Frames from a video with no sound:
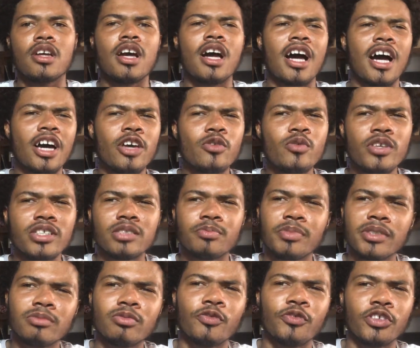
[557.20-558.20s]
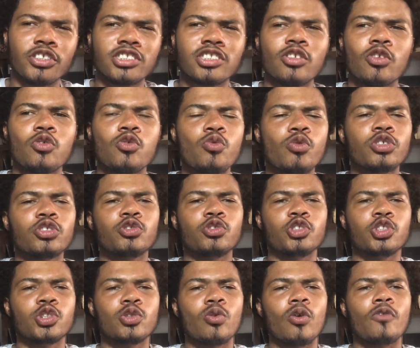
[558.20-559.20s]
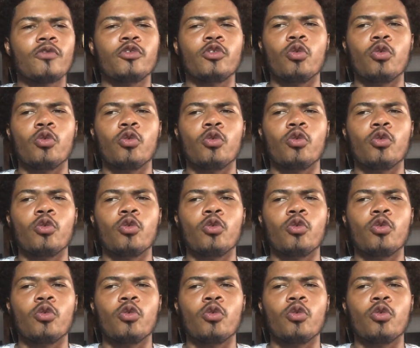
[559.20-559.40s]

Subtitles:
Are you a space professional who wants to show off